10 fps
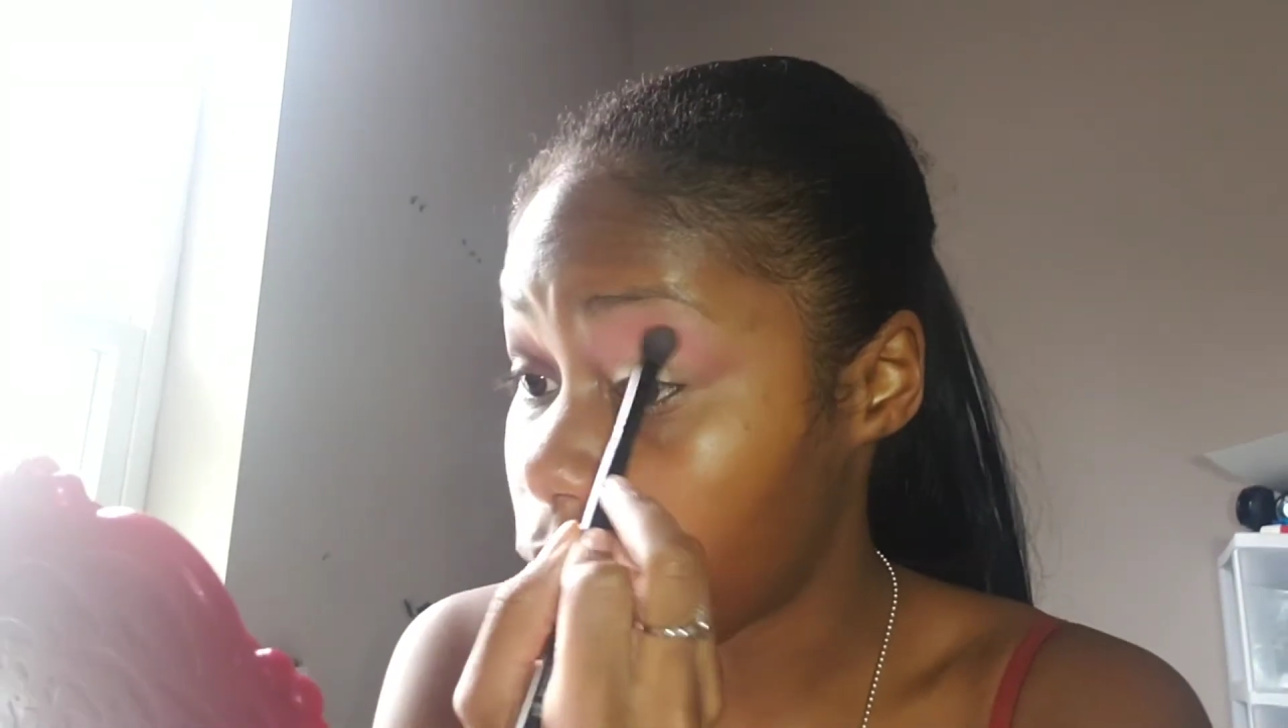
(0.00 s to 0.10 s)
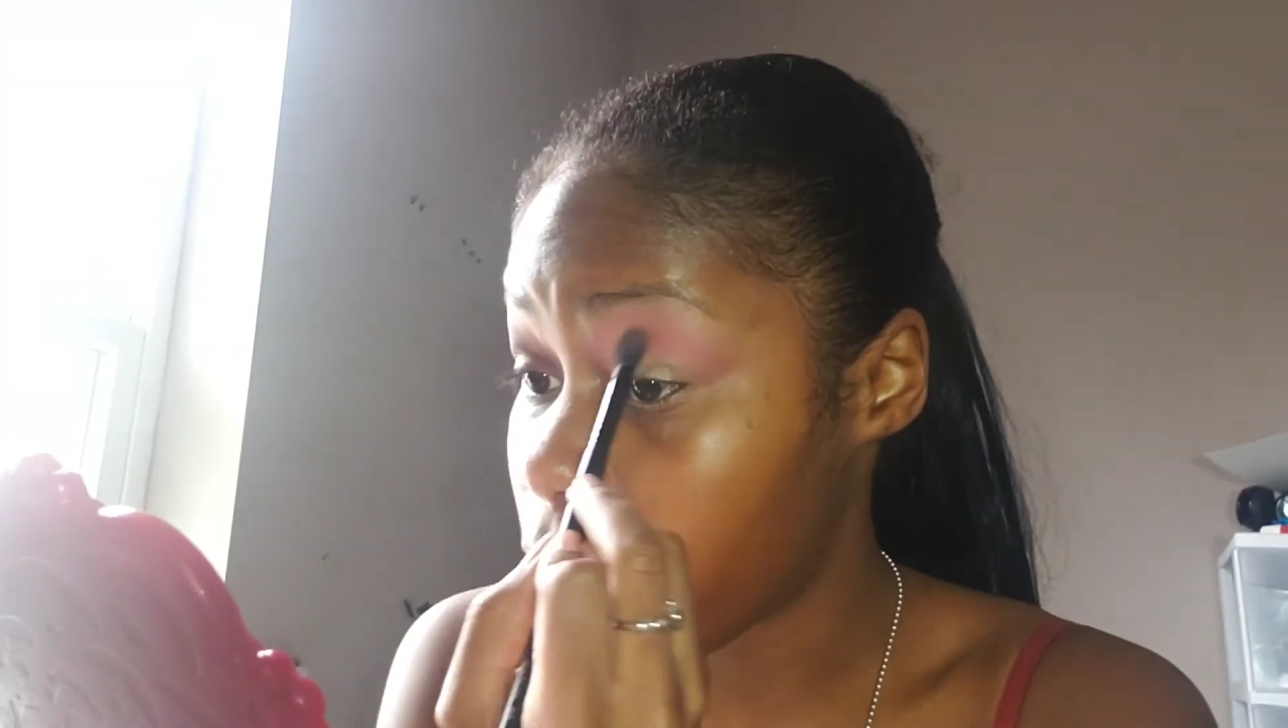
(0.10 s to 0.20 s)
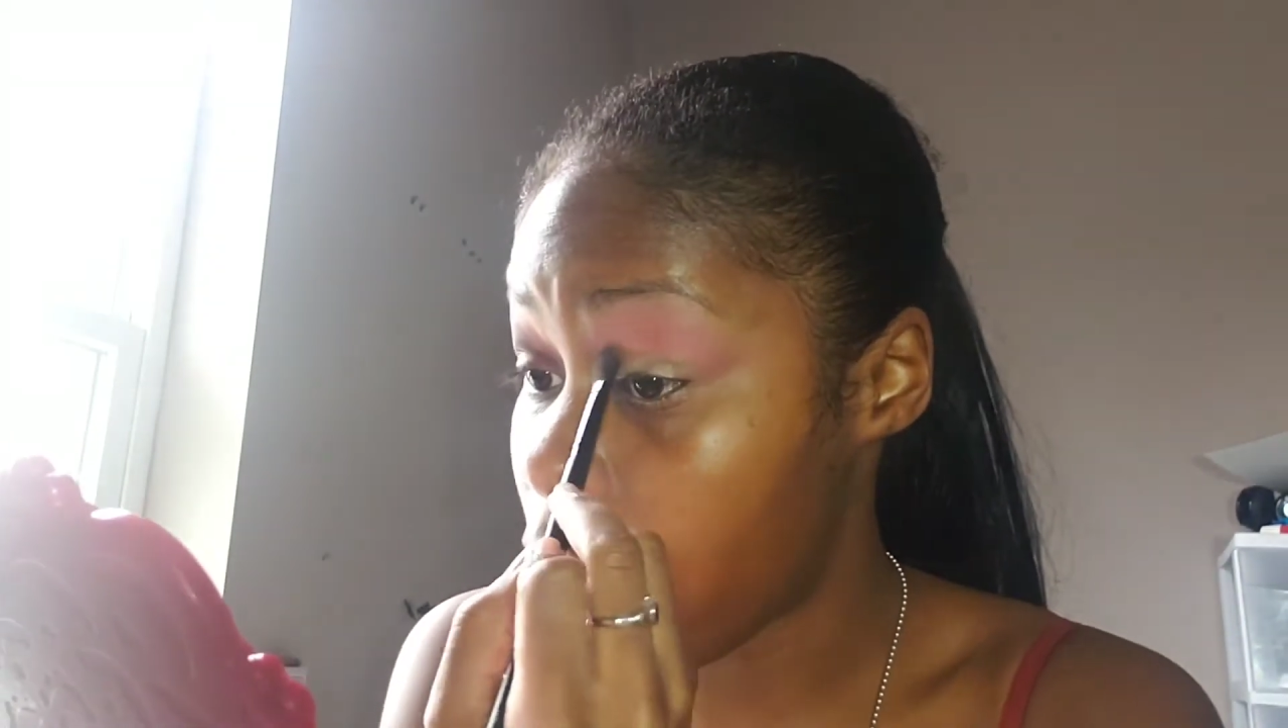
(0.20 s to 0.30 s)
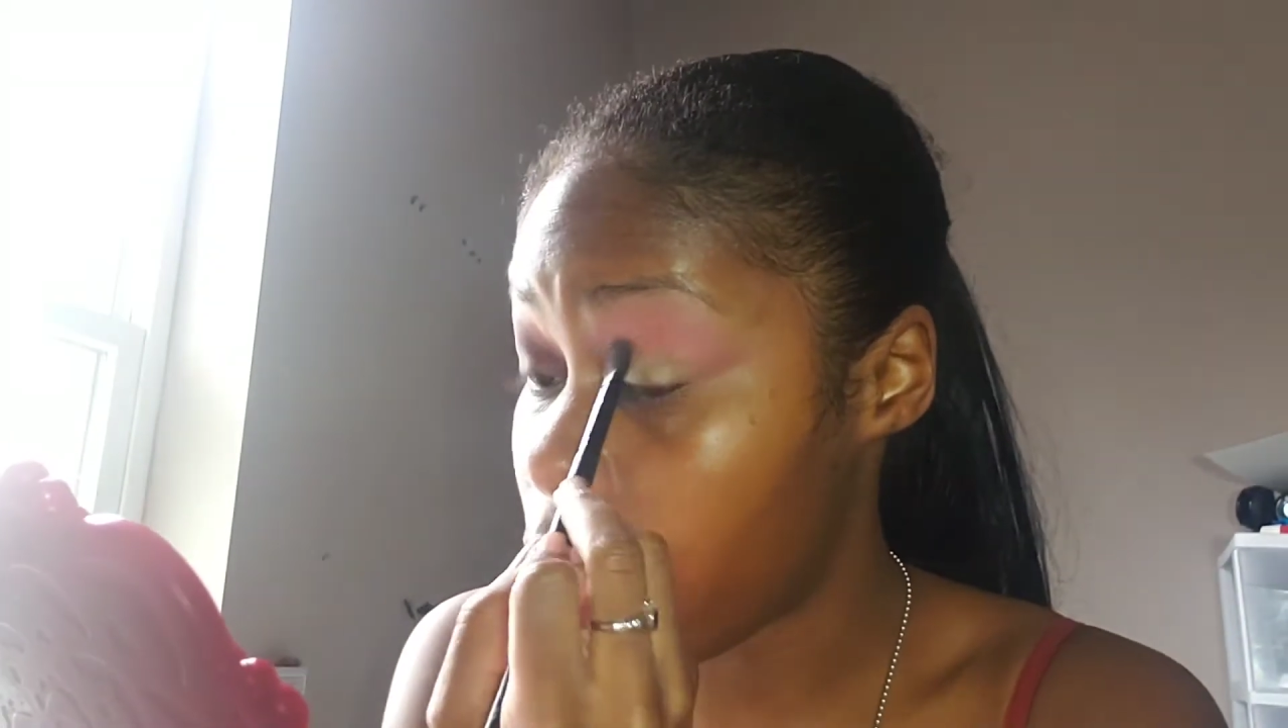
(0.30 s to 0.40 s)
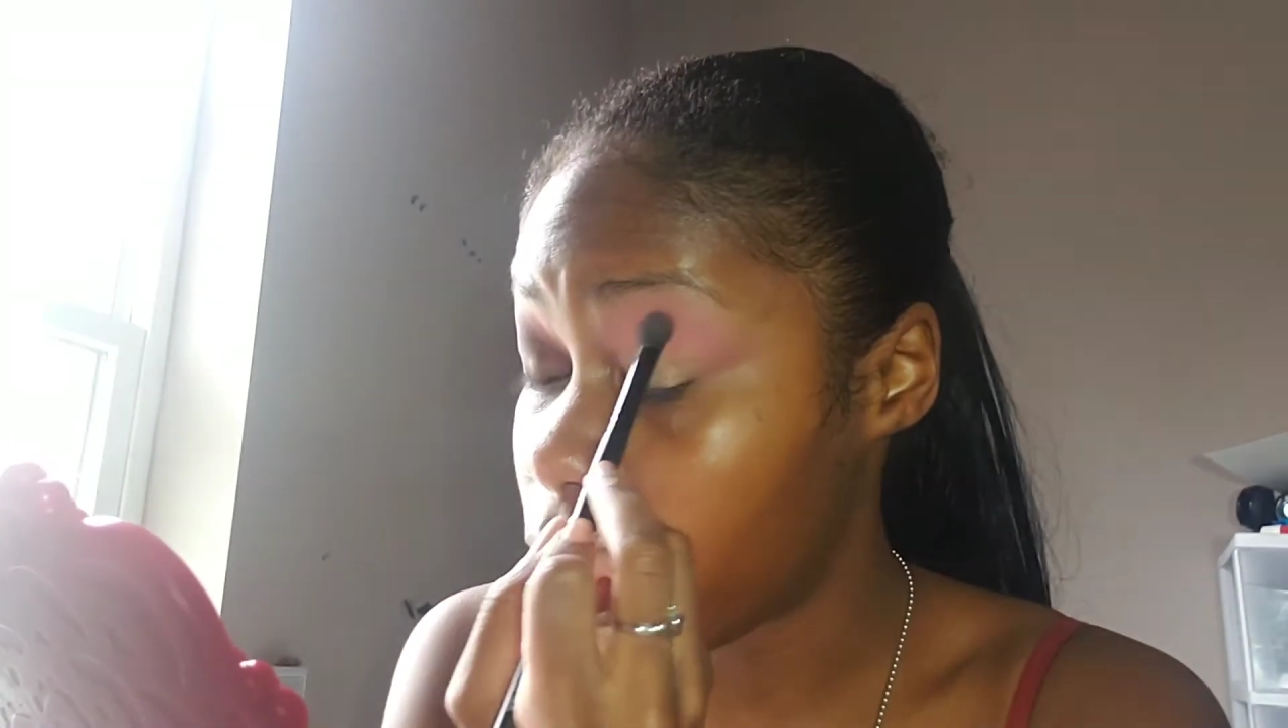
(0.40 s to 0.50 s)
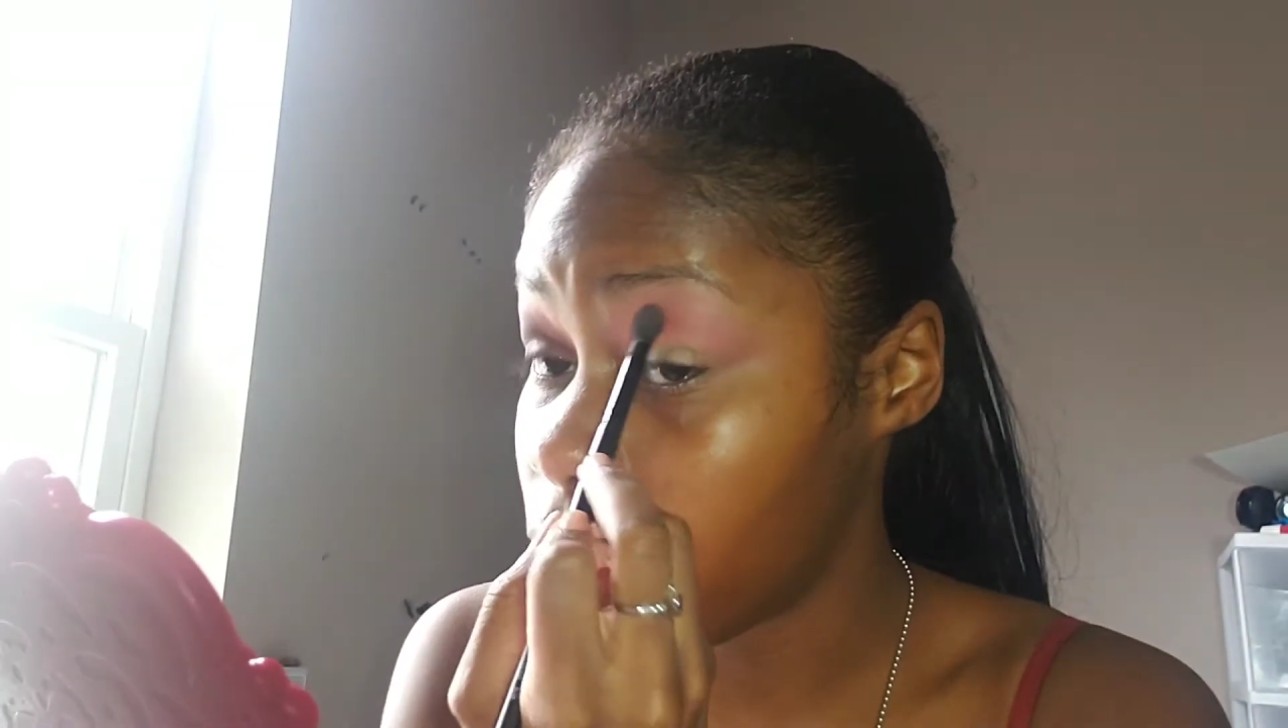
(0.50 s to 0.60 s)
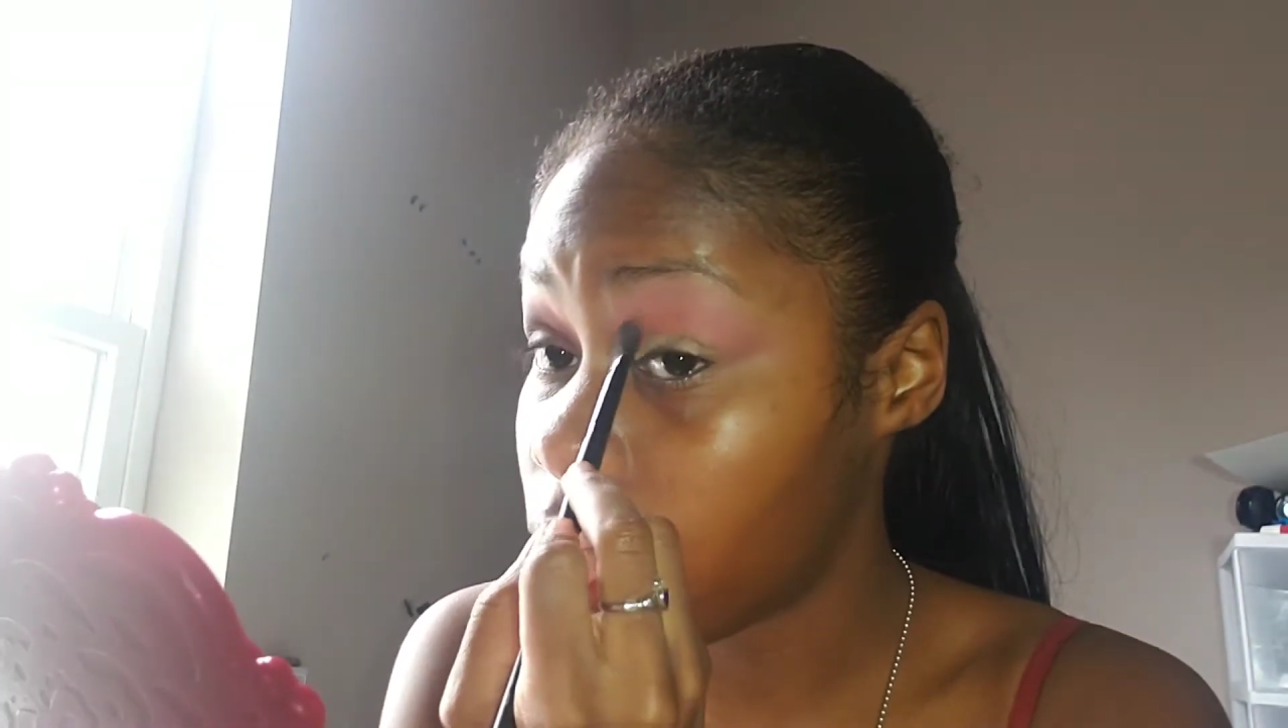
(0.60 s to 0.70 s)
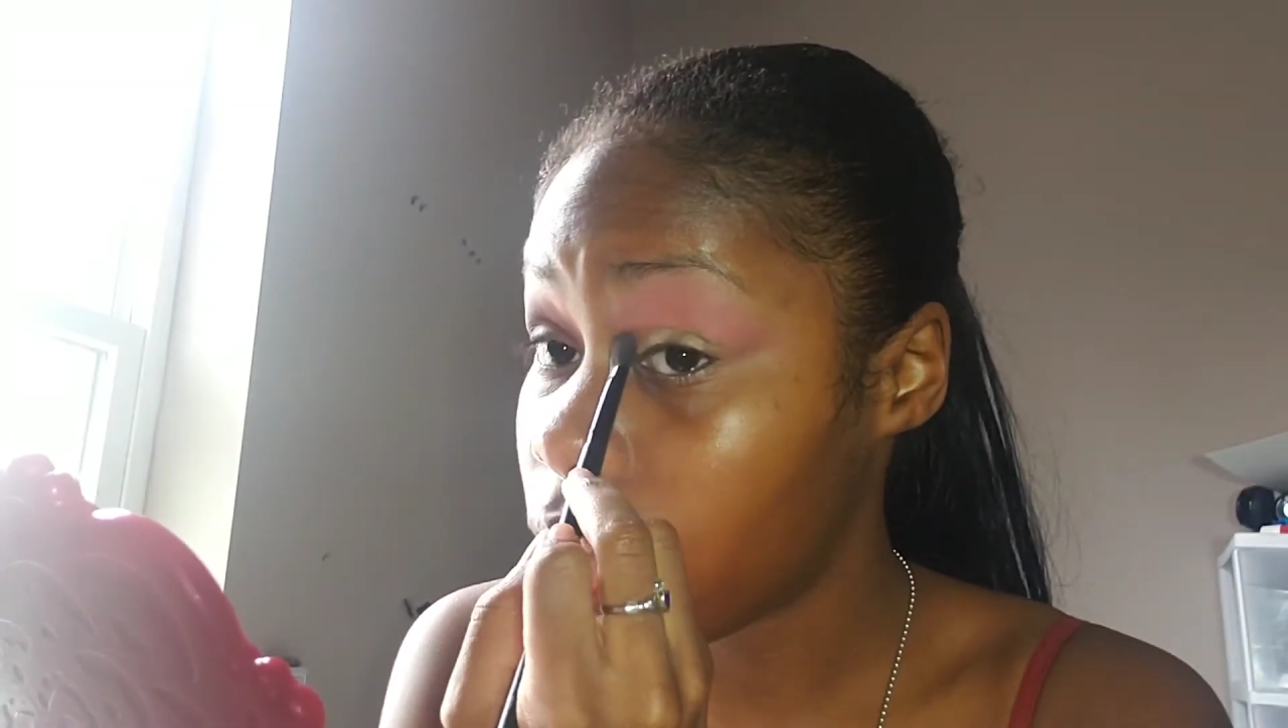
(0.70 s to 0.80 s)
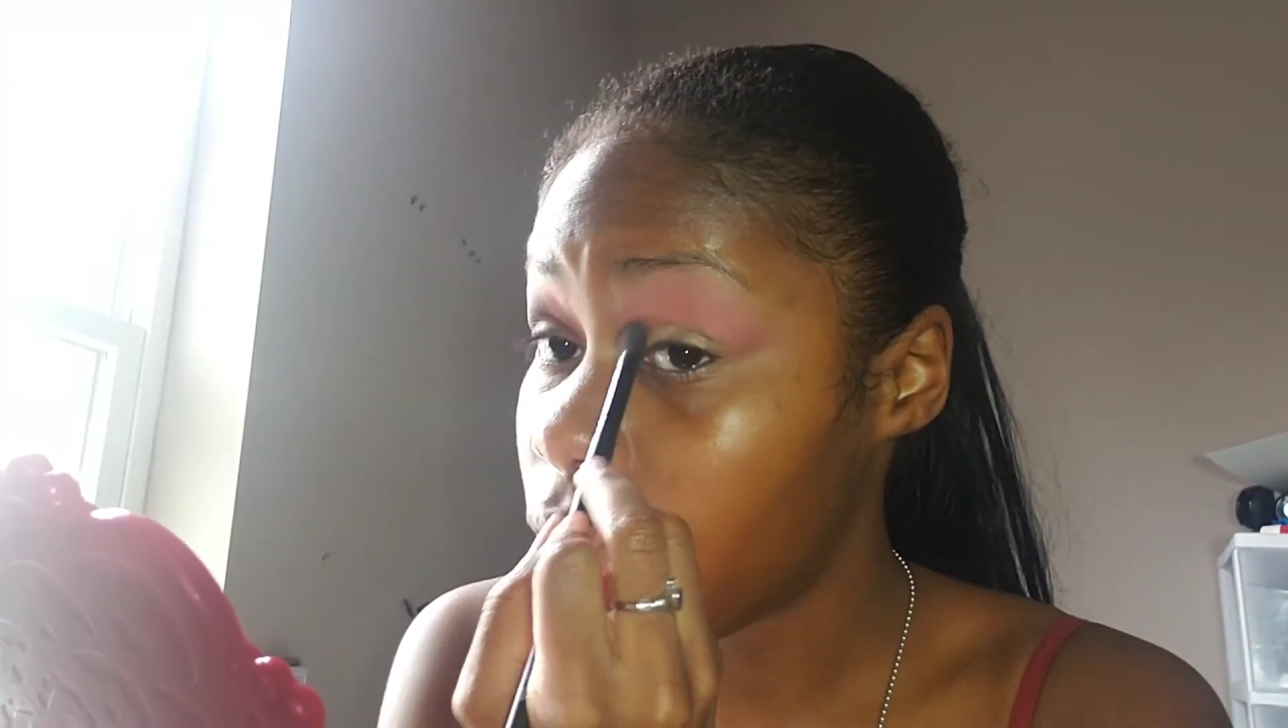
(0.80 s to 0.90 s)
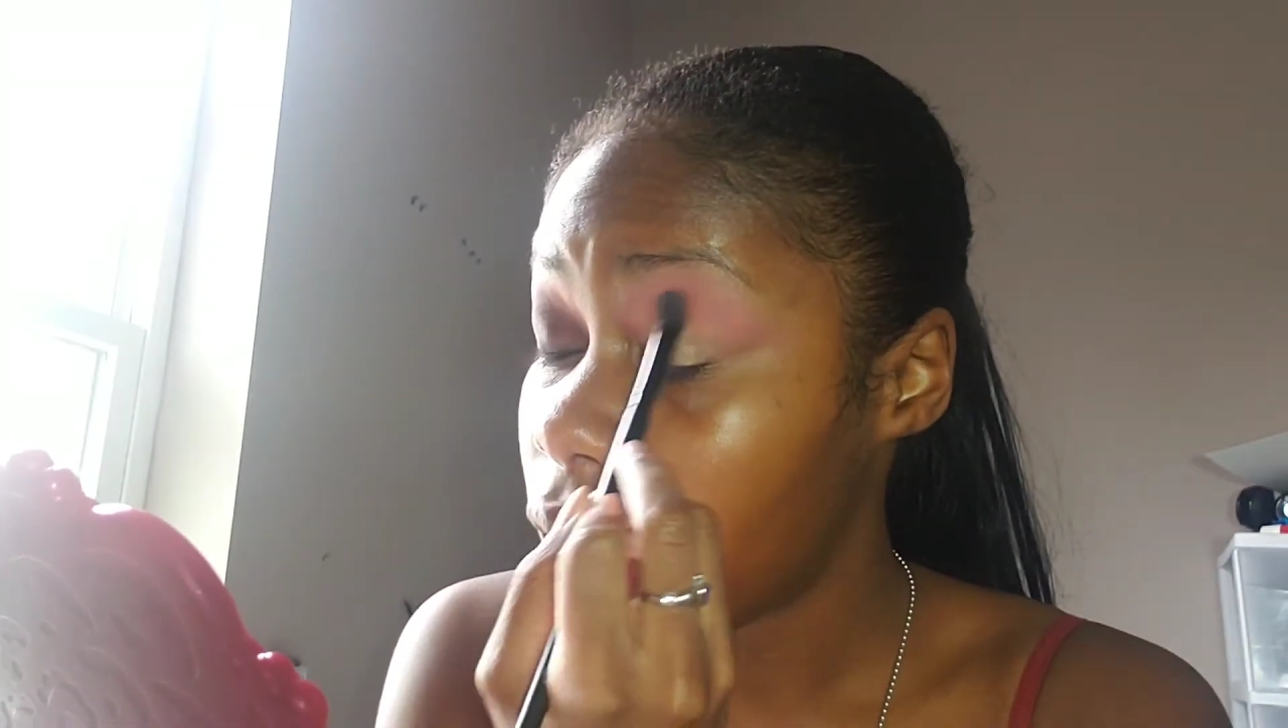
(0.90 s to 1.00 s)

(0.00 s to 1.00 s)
around.